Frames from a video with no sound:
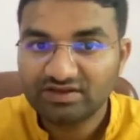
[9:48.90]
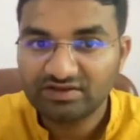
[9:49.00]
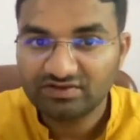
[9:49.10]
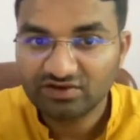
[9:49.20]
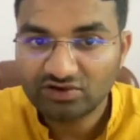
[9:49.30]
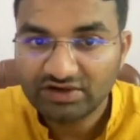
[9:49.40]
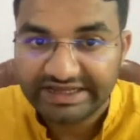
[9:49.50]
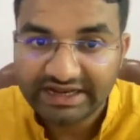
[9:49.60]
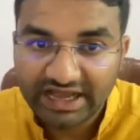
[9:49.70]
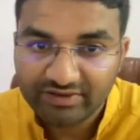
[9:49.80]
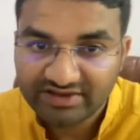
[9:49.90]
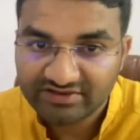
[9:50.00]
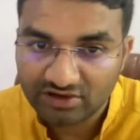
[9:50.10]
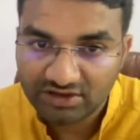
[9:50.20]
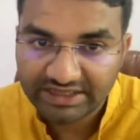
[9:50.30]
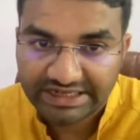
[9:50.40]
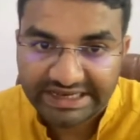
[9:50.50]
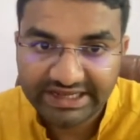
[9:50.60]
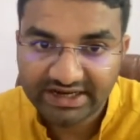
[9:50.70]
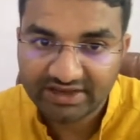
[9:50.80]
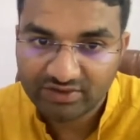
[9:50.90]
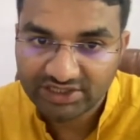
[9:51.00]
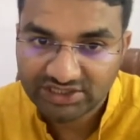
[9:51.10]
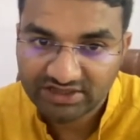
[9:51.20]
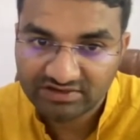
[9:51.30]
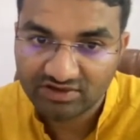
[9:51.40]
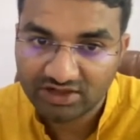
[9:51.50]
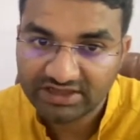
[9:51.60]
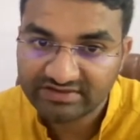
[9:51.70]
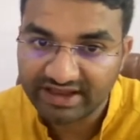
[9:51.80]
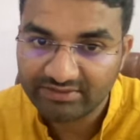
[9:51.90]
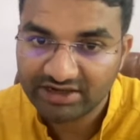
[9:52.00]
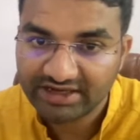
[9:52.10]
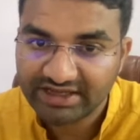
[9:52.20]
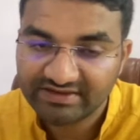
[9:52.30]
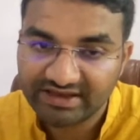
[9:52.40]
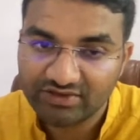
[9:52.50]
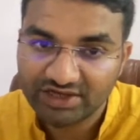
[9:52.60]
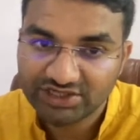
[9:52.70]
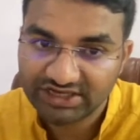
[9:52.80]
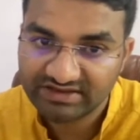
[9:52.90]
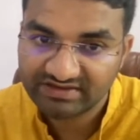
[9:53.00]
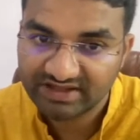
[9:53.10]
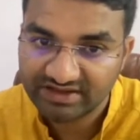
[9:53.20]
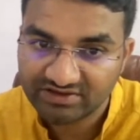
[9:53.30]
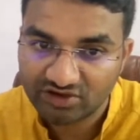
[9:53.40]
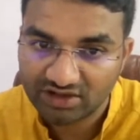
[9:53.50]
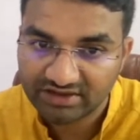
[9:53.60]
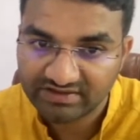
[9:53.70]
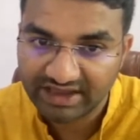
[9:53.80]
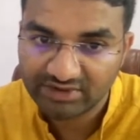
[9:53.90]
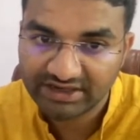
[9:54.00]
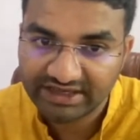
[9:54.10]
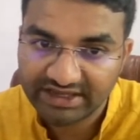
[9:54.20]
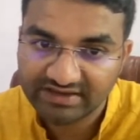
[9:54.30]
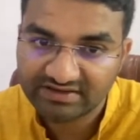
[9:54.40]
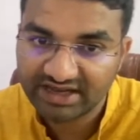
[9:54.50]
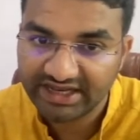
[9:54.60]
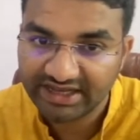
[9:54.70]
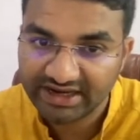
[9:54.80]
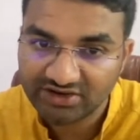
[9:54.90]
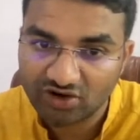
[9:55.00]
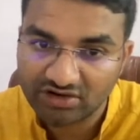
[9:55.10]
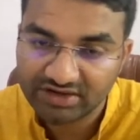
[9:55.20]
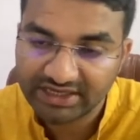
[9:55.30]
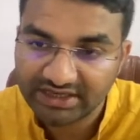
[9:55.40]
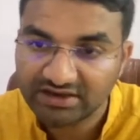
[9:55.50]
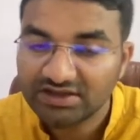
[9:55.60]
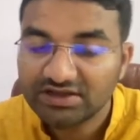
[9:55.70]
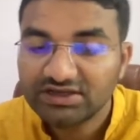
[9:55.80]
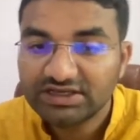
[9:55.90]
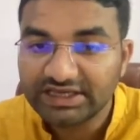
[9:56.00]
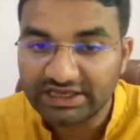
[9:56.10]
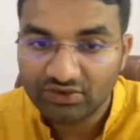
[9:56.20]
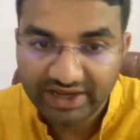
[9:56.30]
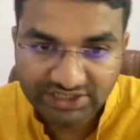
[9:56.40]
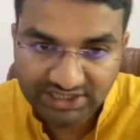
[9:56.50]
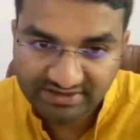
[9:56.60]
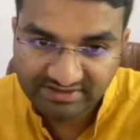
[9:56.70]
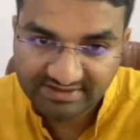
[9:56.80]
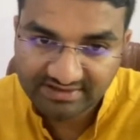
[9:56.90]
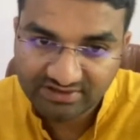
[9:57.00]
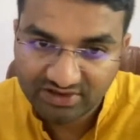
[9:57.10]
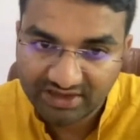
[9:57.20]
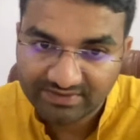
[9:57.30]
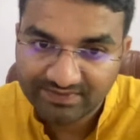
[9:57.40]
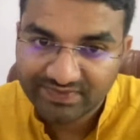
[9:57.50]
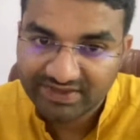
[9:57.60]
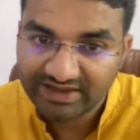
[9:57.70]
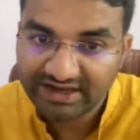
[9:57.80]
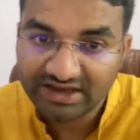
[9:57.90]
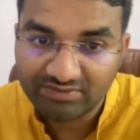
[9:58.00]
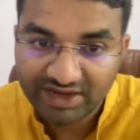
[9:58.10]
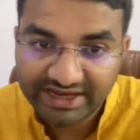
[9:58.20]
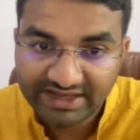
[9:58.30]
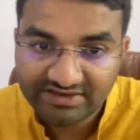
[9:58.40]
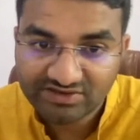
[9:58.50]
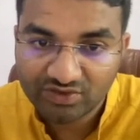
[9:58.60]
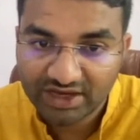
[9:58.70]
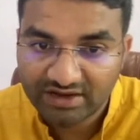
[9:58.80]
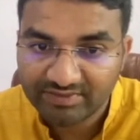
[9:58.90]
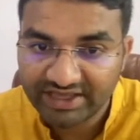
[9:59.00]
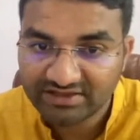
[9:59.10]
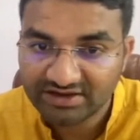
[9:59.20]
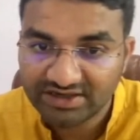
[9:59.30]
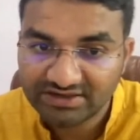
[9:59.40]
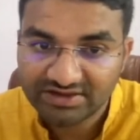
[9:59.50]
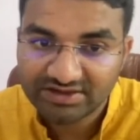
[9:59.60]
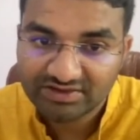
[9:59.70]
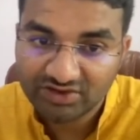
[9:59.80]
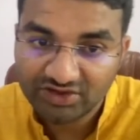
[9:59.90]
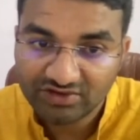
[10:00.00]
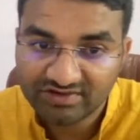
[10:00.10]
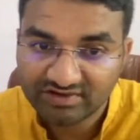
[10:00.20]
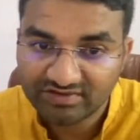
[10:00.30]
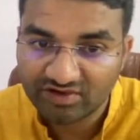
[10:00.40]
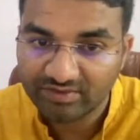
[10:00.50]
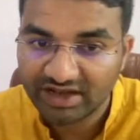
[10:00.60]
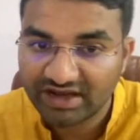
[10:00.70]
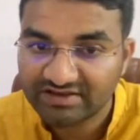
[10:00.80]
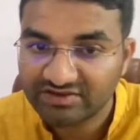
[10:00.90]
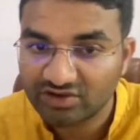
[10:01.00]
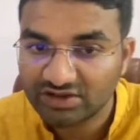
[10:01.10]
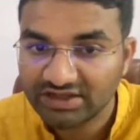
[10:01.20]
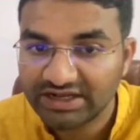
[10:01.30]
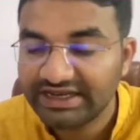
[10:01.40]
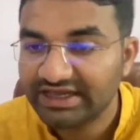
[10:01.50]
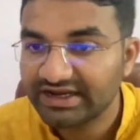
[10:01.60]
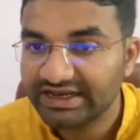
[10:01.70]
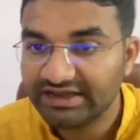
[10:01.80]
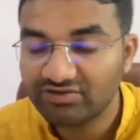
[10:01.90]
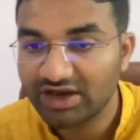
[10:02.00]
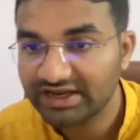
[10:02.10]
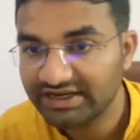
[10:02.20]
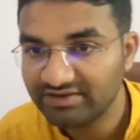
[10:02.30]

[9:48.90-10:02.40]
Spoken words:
so derive and solve the linear equations, solve the simultaneous equations, then solve the simultaneous linear and quadratic equations. Okay, then completing square method, use of formula, solve the linear inequality